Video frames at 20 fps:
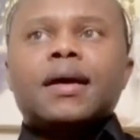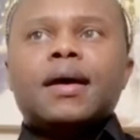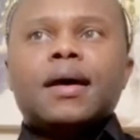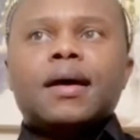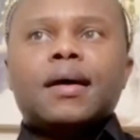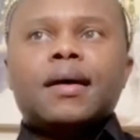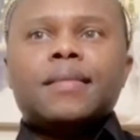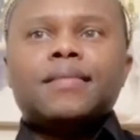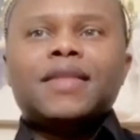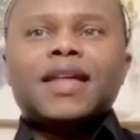
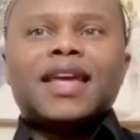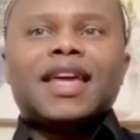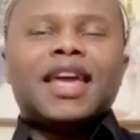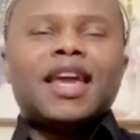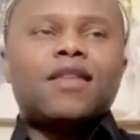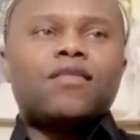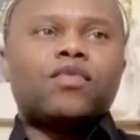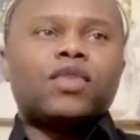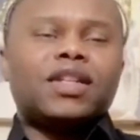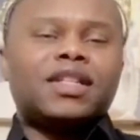Um, they
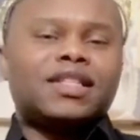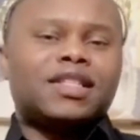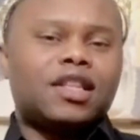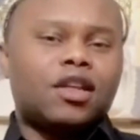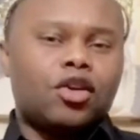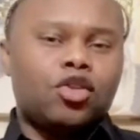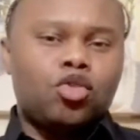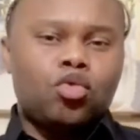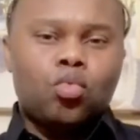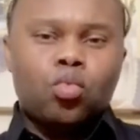can't really
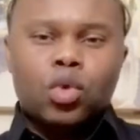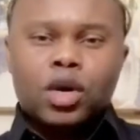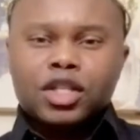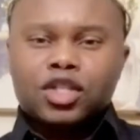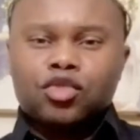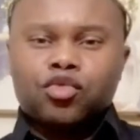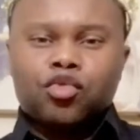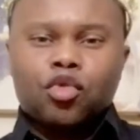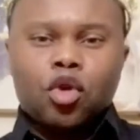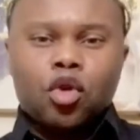tell you
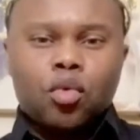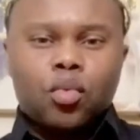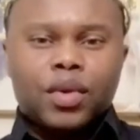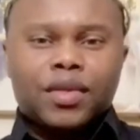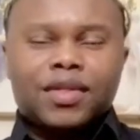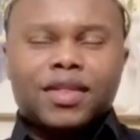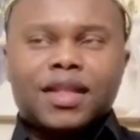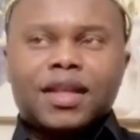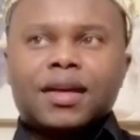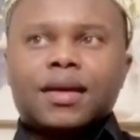what's wrong
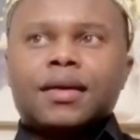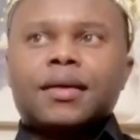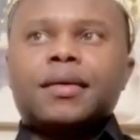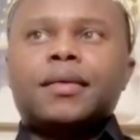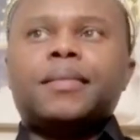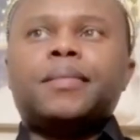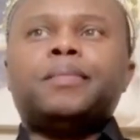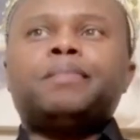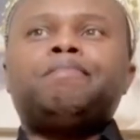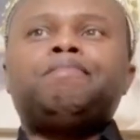with
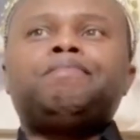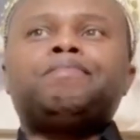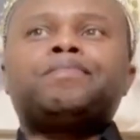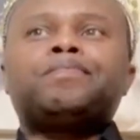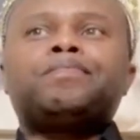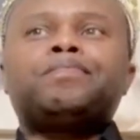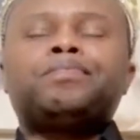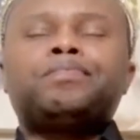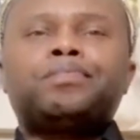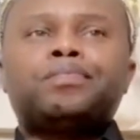them
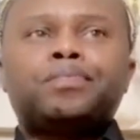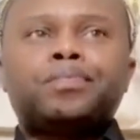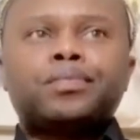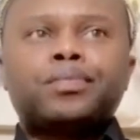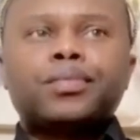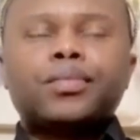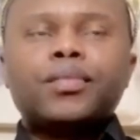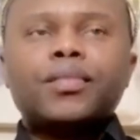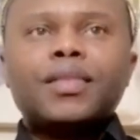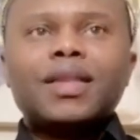
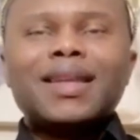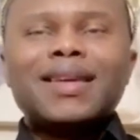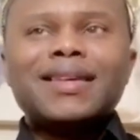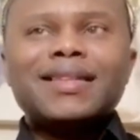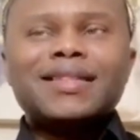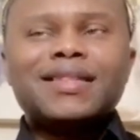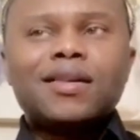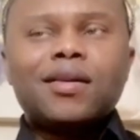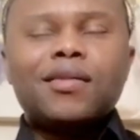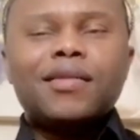
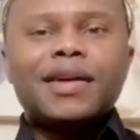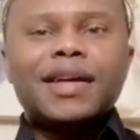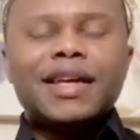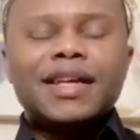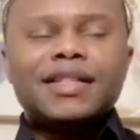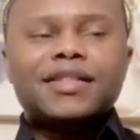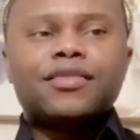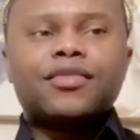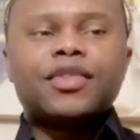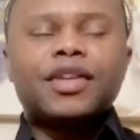so
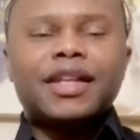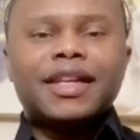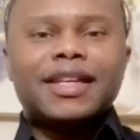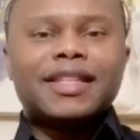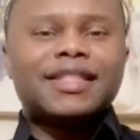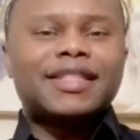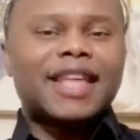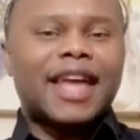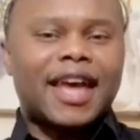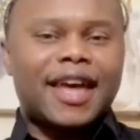it's really
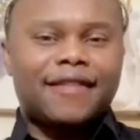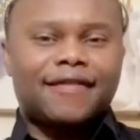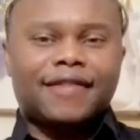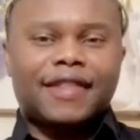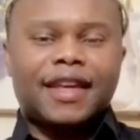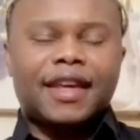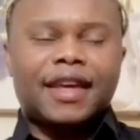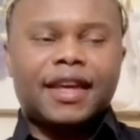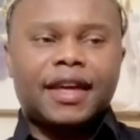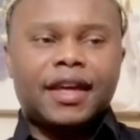a sad
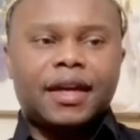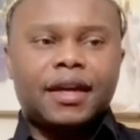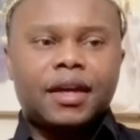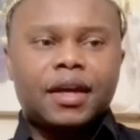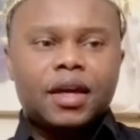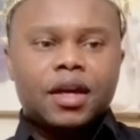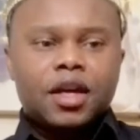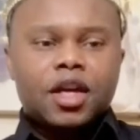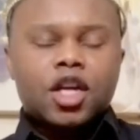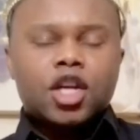thing
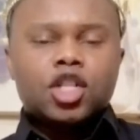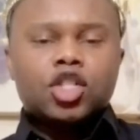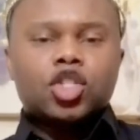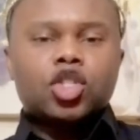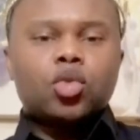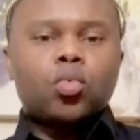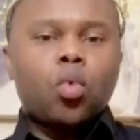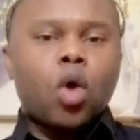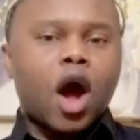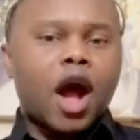
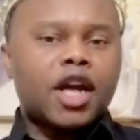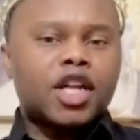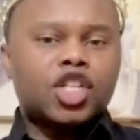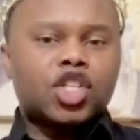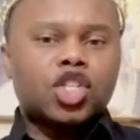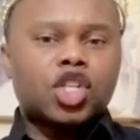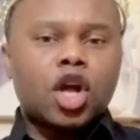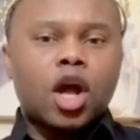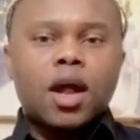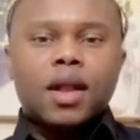to
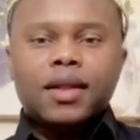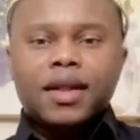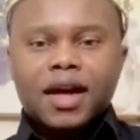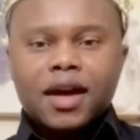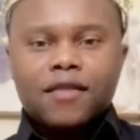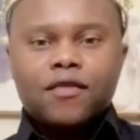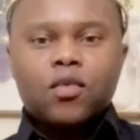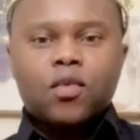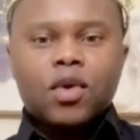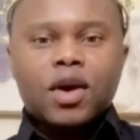watch a
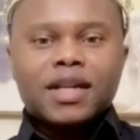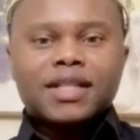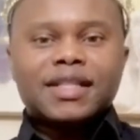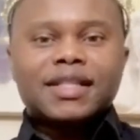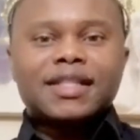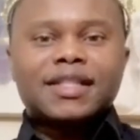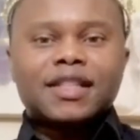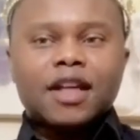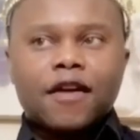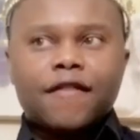loved one
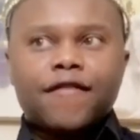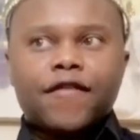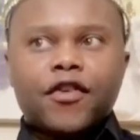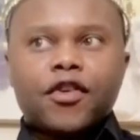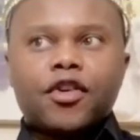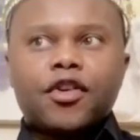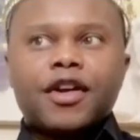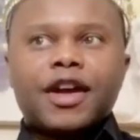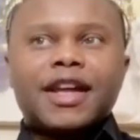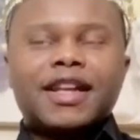
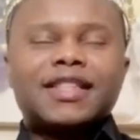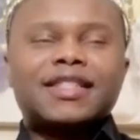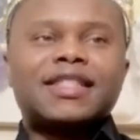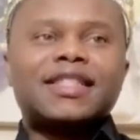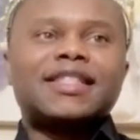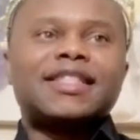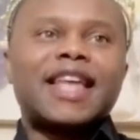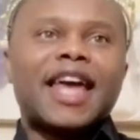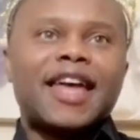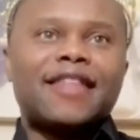suffer and it's
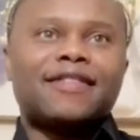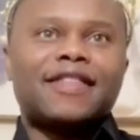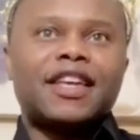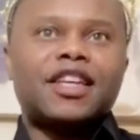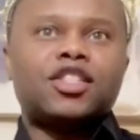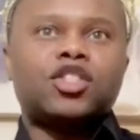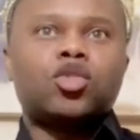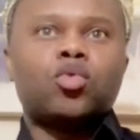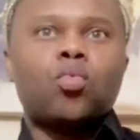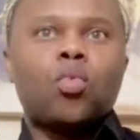a sad
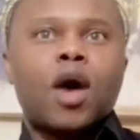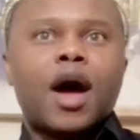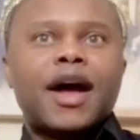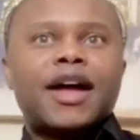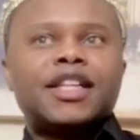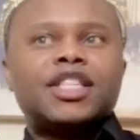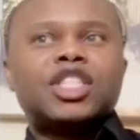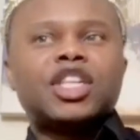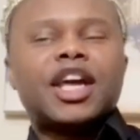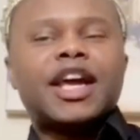thing to
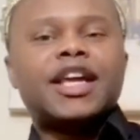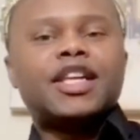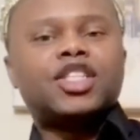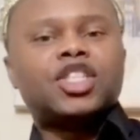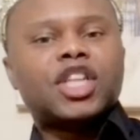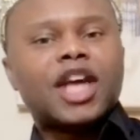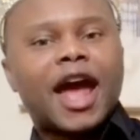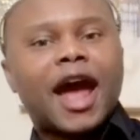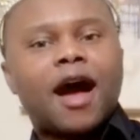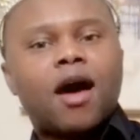watch a
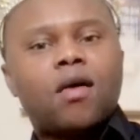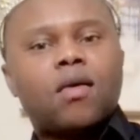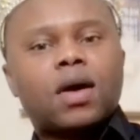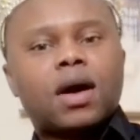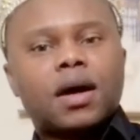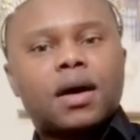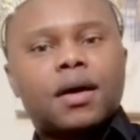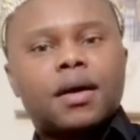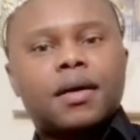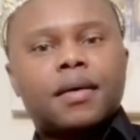child
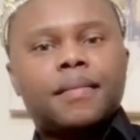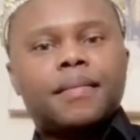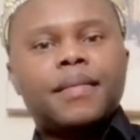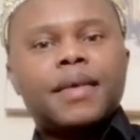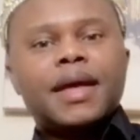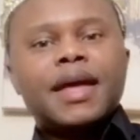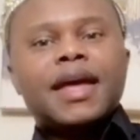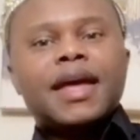come